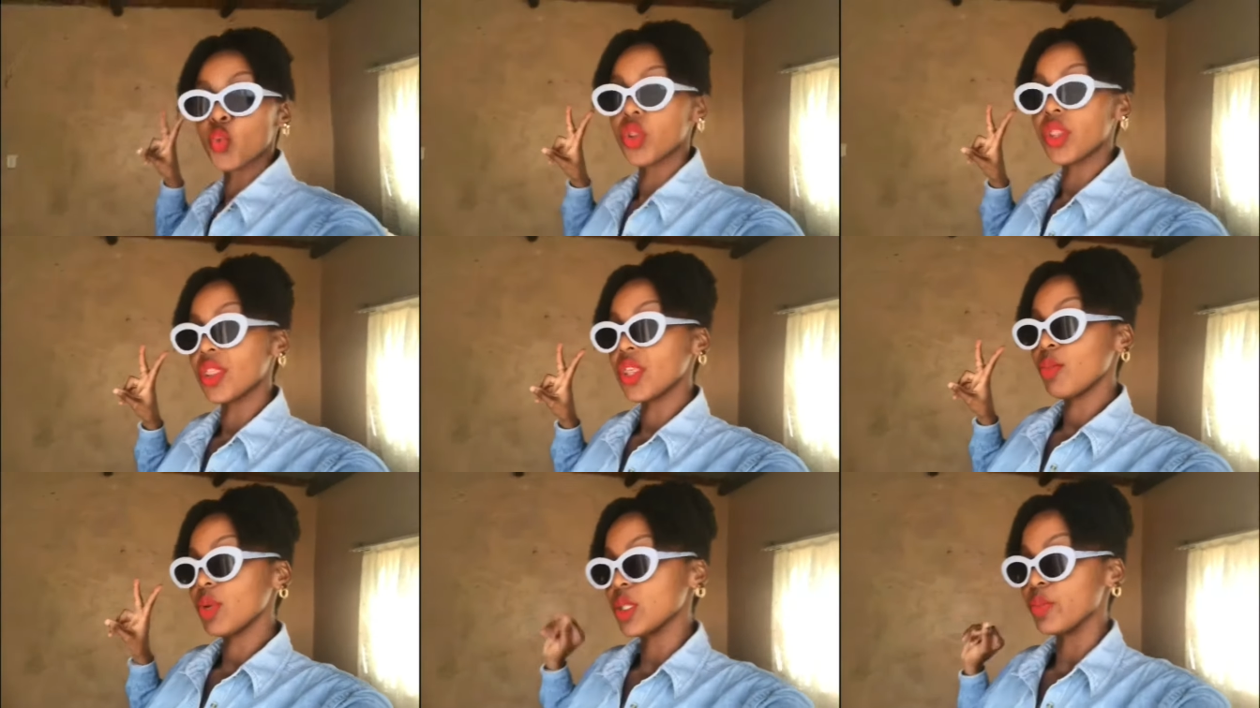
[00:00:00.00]
The
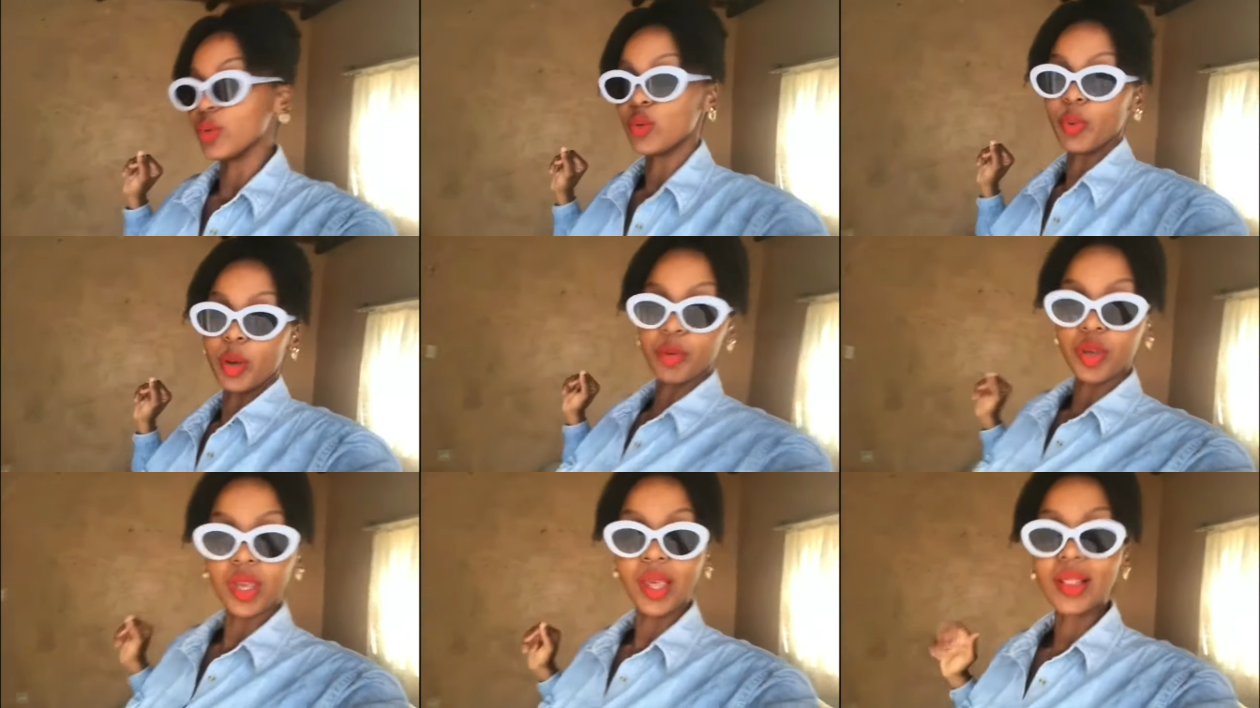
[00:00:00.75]
theme is blue,
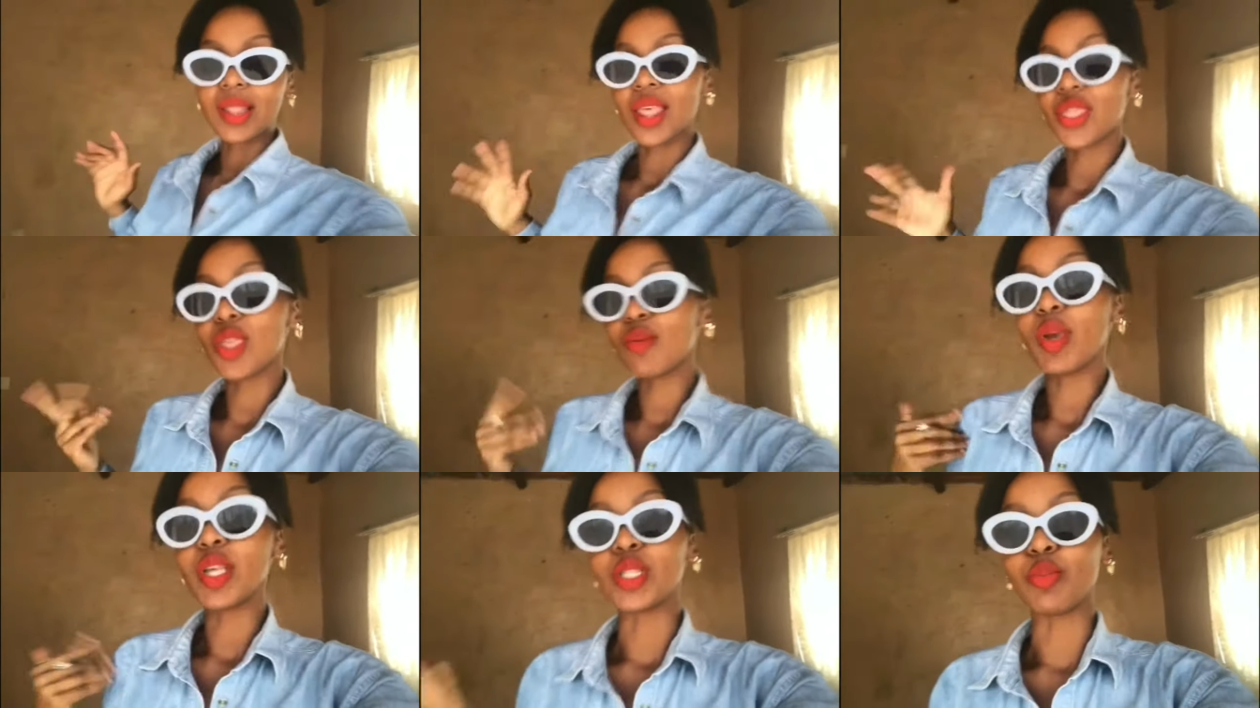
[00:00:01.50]
baby. The
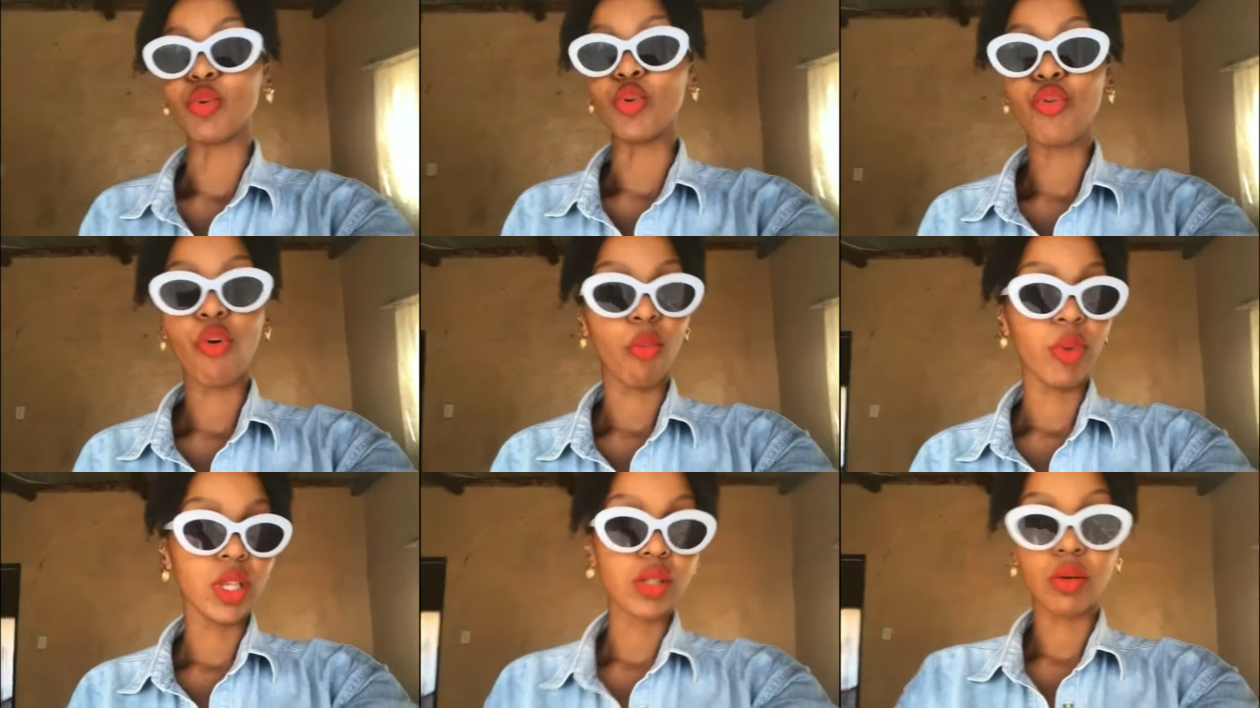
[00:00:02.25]
theme is blue for
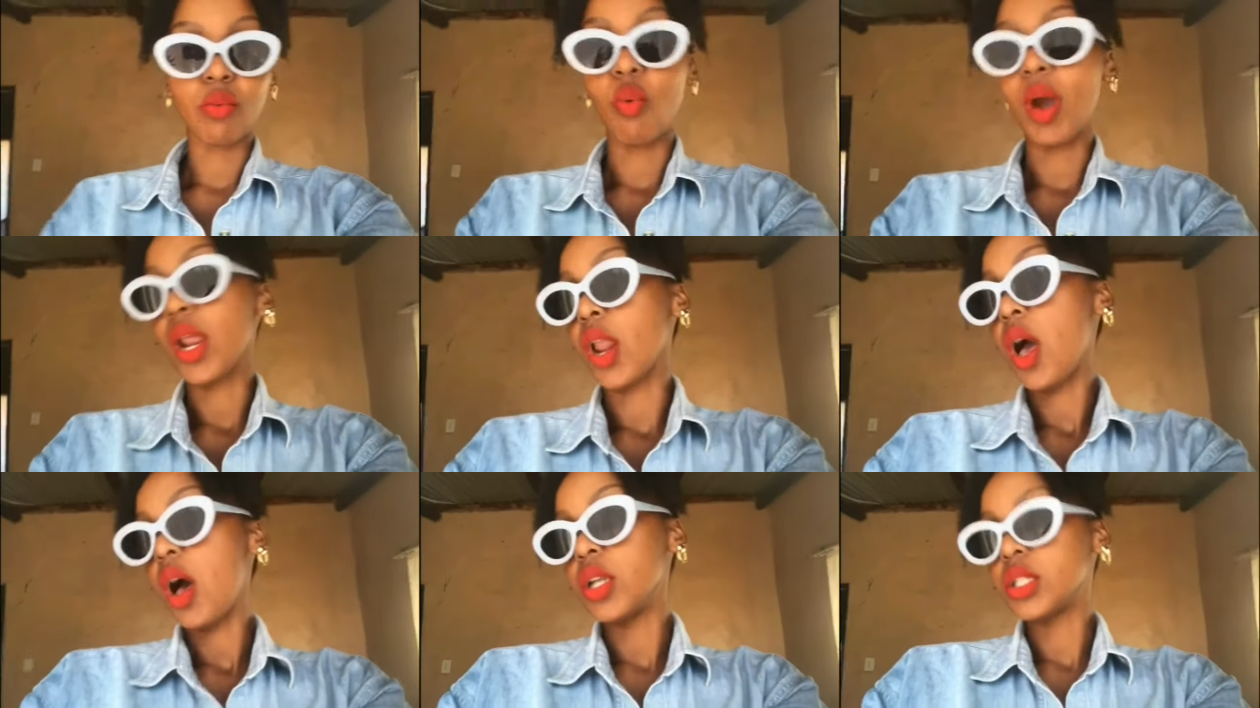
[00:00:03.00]
me, so why
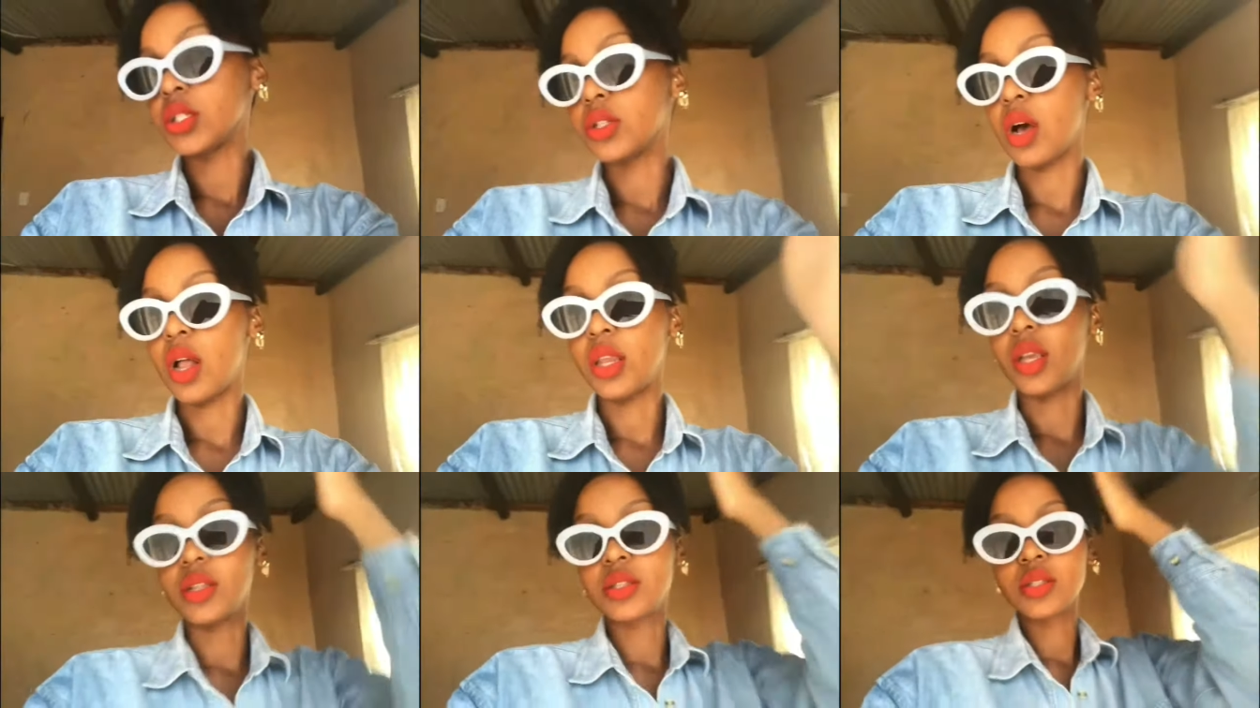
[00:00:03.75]
not,
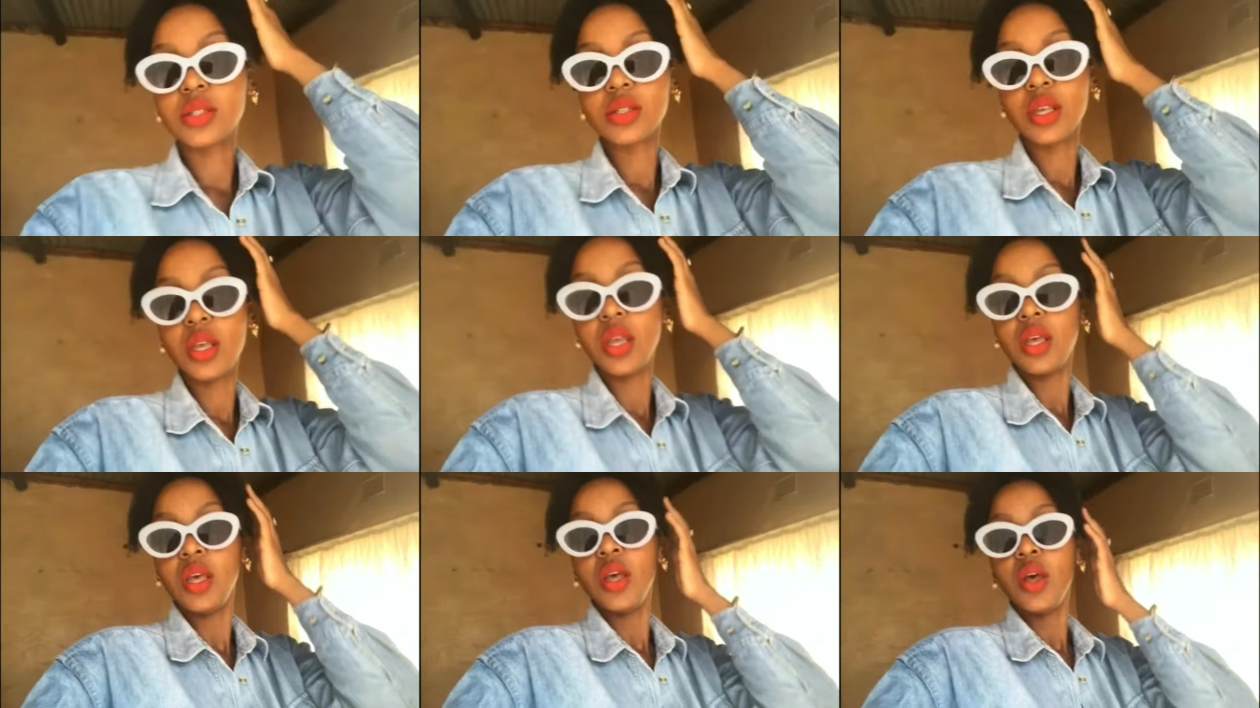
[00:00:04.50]
darlings?
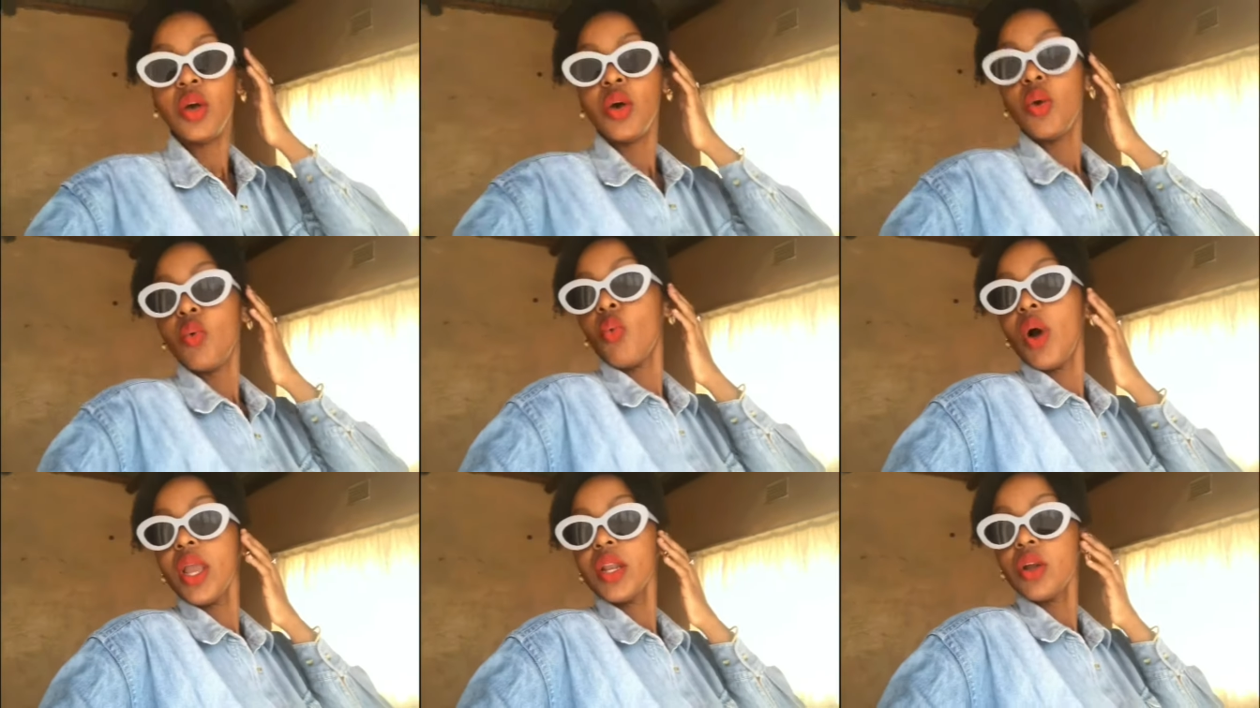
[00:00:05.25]

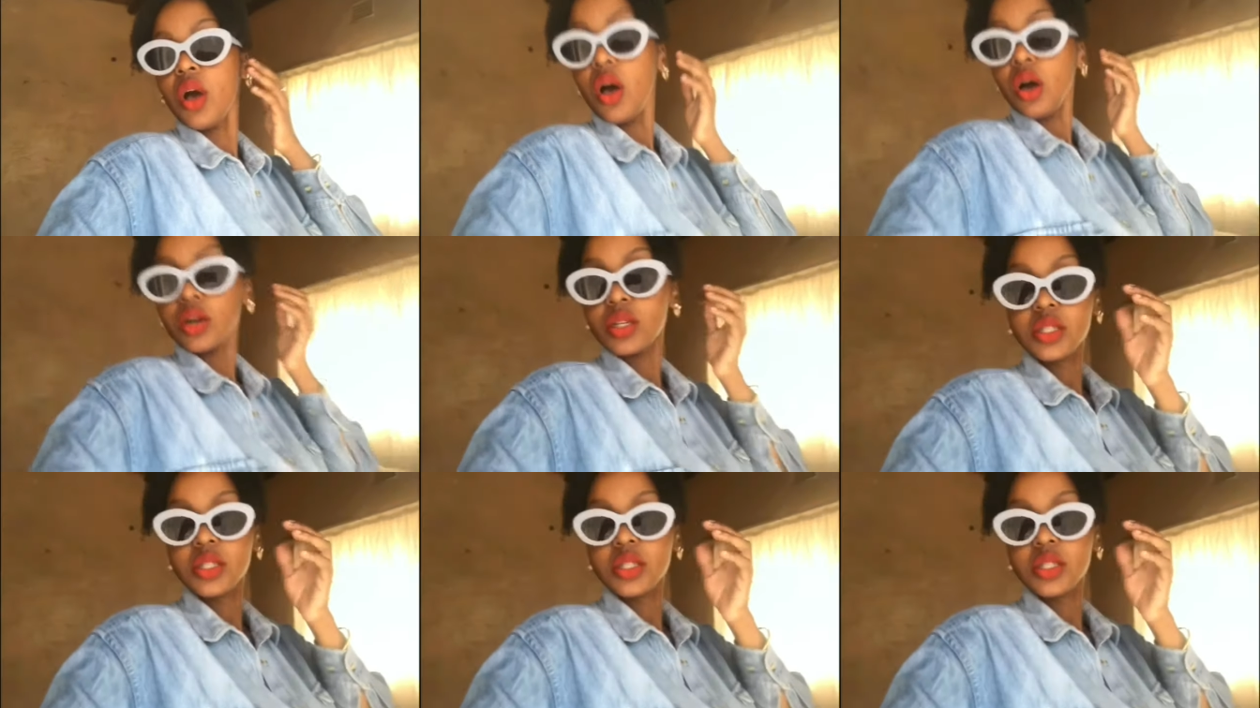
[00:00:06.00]
Why not?